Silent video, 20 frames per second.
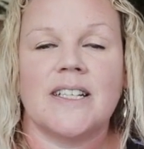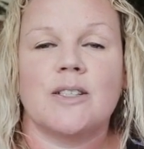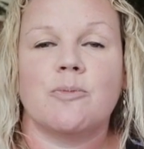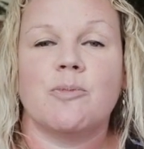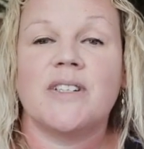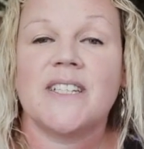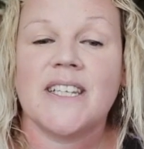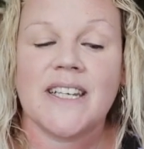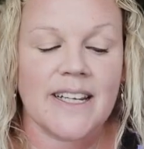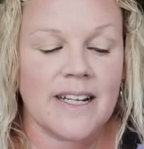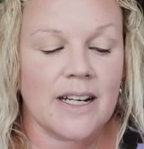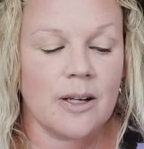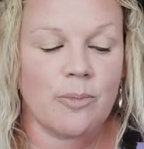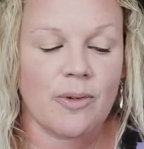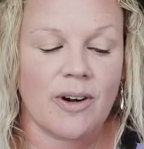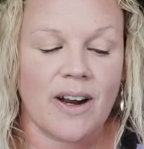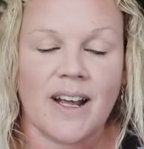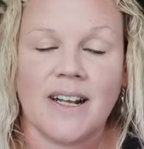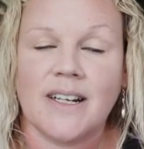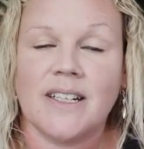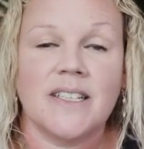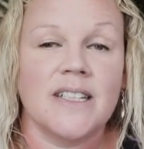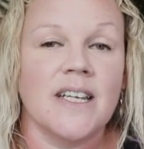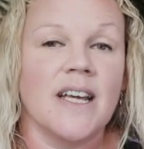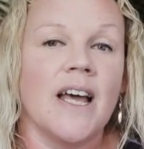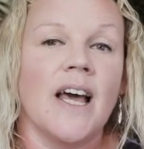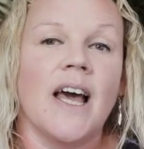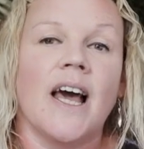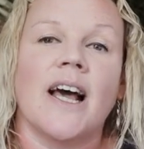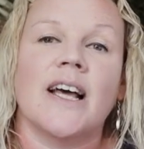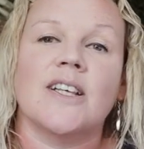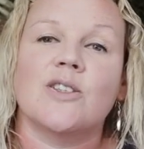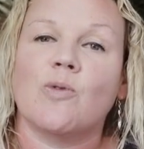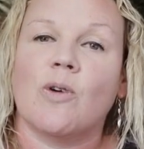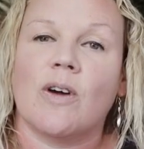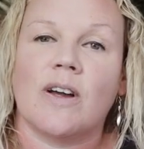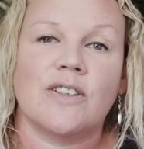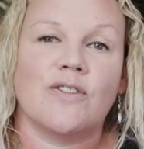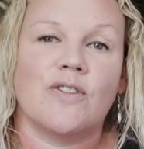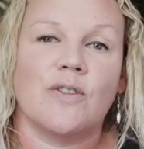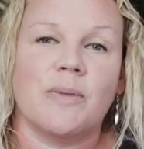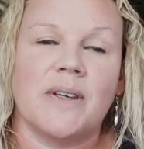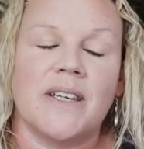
This particular brand has worked for